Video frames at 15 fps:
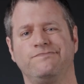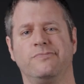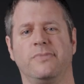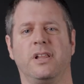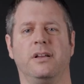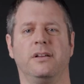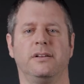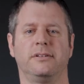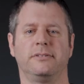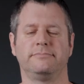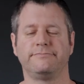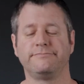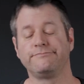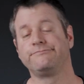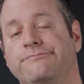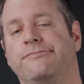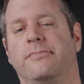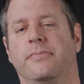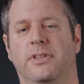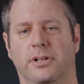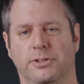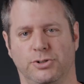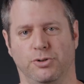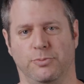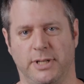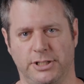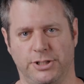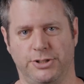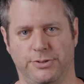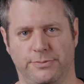no, not so
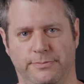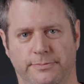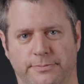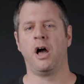much.